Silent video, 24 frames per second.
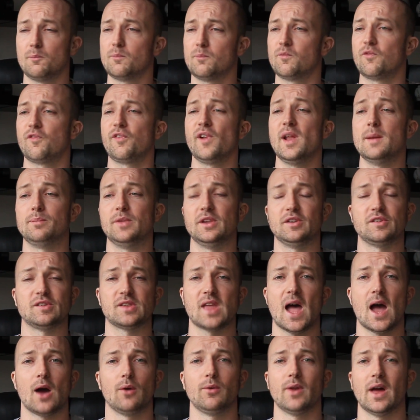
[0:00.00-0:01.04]
flipped this
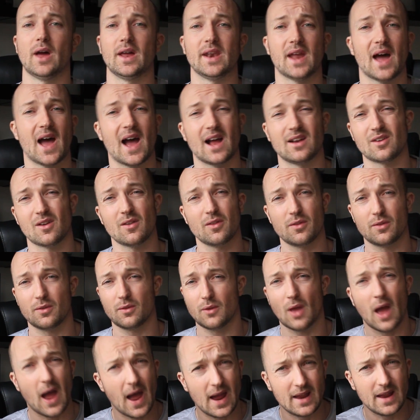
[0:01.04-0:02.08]
down and had
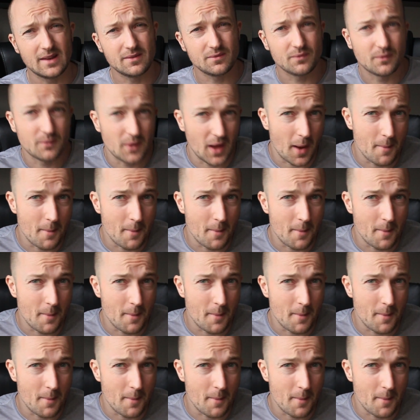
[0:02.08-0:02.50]
an